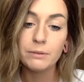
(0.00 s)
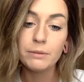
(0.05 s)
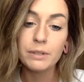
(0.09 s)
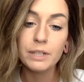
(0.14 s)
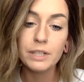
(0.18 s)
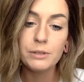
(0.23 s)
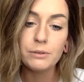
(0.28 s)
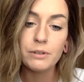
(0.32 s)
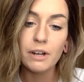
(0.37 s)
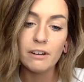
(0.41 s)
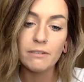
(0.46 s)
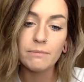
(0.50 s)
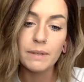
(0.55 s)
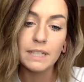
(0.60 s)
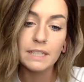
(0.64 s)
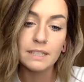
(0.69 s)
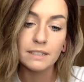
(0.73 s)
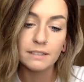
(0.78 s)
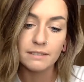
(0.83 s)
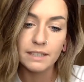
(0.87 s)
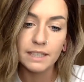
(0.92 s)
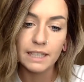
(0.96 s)
to read you off my
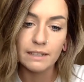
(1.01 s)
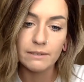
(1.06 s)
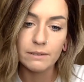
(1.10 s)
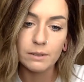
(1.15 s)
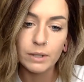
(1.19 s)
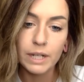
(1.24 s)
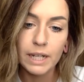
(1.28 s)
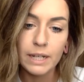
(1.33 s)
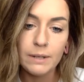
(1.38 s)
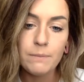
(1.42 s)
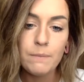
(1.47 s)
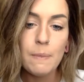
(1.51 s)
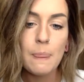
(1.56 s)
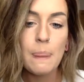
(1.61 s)
Disney giveaway